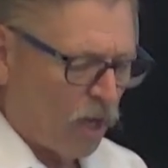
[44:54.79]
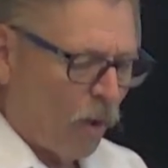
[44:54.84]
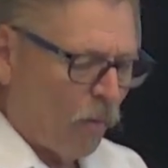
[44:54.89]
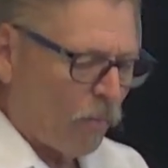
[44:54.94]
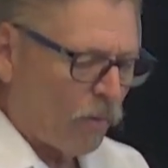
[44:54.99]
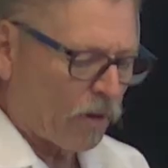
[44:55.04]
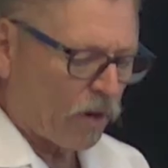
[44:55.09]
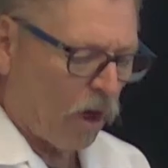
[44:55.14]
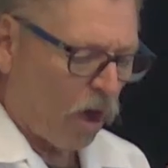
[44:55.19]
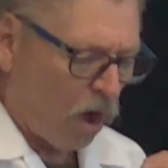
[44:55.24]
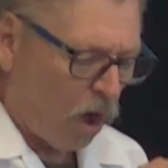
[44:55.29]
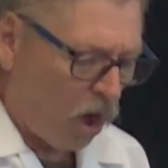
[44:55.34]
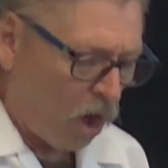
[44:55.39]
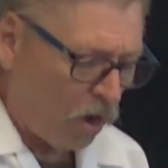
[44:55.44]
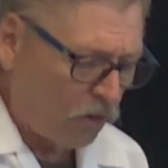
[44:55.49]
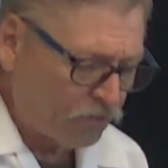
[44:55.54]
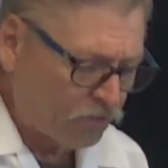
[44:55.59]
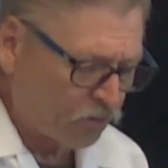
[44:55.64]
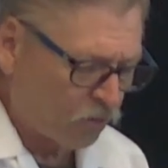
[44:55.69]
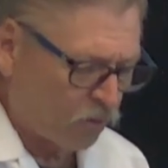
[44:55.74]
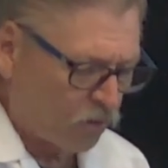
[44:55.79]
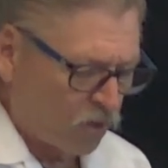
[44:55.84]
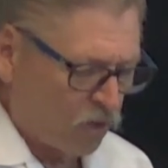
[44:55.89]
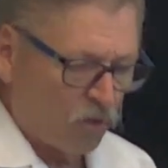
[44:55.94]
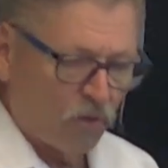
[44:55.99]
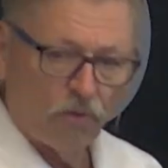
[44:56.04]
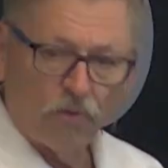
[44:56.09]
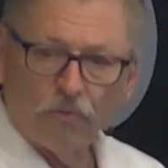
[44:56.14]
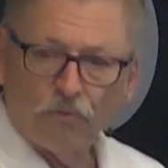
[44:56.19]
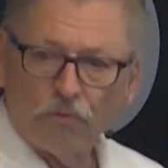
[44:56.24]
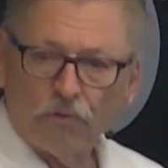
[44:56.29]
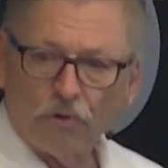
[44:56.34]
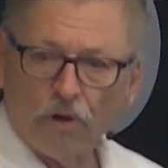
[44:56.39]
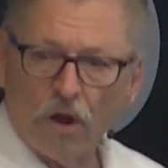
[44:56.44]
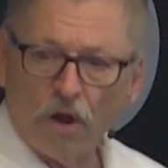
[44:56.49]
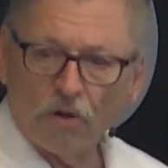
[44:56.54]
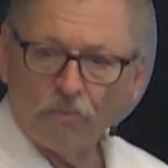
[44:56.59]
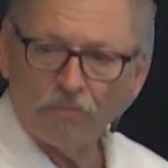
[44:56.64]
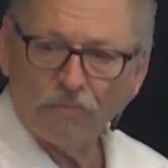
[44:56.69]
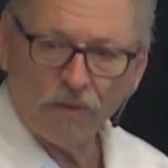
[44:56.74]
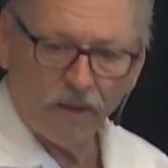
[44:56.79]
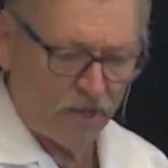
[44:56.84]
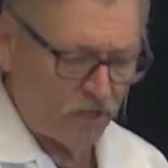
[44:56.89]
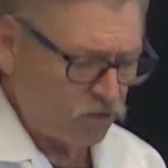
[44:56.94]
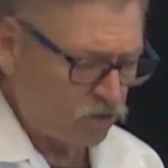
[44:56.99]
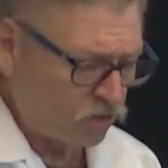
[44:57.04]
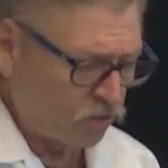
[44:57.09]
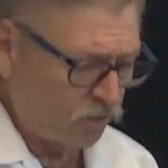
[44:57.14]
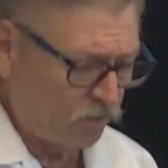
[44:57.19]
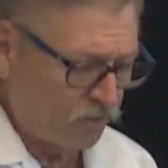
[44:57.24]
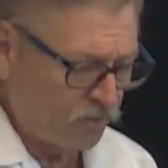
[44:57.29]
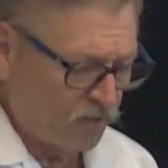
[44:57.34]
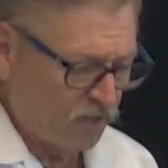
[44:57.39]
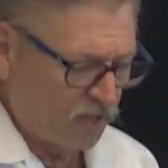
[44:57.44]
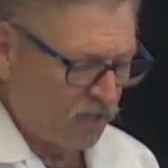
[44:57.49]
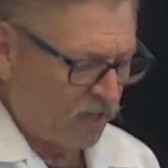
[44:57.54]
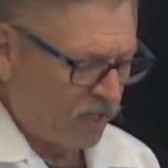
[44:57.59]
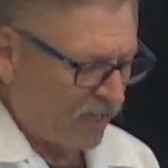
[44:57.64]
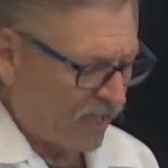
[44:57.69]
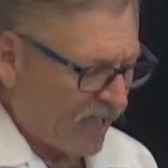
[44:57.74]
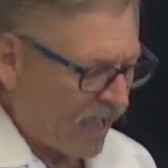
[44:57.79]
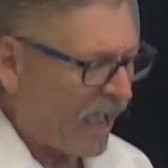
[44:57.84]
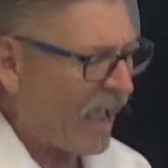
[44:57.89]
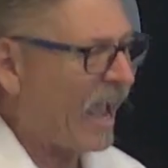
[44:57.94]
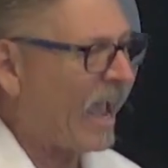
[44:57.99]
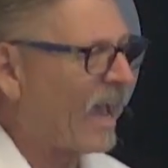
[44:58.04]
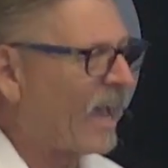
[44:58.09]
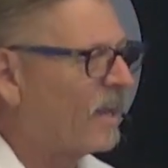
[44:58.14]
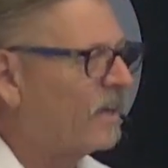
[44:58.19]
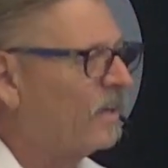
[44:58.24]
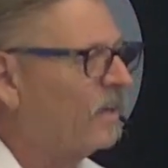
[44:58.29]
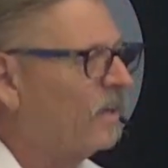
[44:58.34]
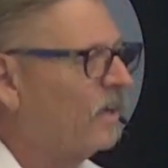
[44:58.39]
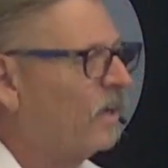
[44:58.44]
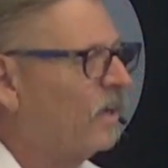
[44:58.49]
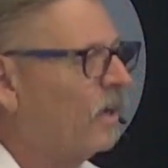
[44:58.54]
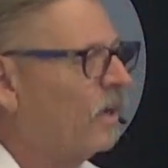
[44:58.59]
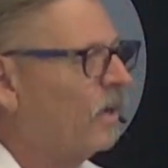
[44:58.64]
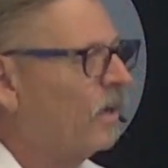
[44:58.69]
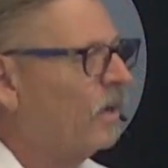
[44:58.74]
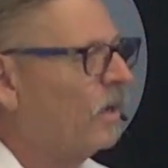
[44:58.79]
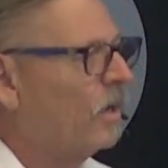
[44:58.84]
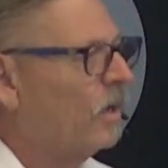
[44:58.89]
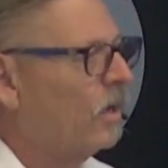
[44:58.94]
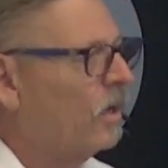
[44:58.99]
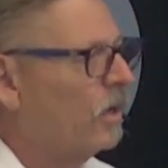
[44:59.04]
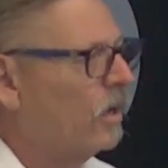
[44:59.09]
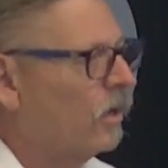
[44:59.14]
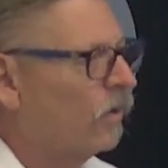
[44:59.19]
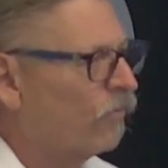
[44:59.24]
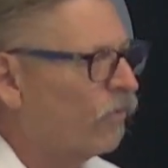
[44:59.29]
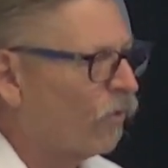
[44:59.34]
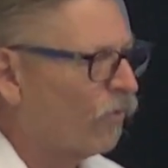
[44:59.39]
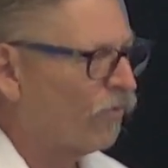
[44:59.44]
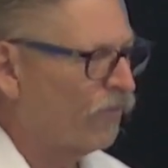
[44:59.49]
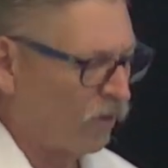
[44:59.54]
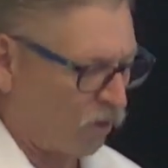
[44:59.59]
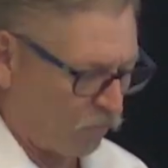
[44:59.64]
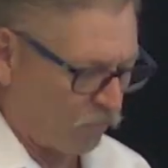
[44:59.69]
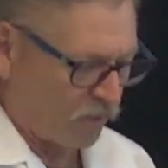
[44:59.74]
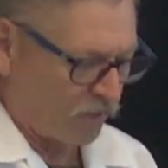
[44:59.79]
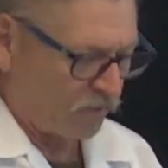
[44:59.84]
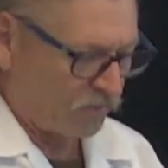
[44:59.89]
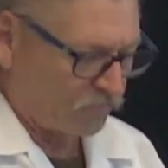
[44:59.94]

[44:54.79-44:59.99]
but also for our pleasure and fulfillment.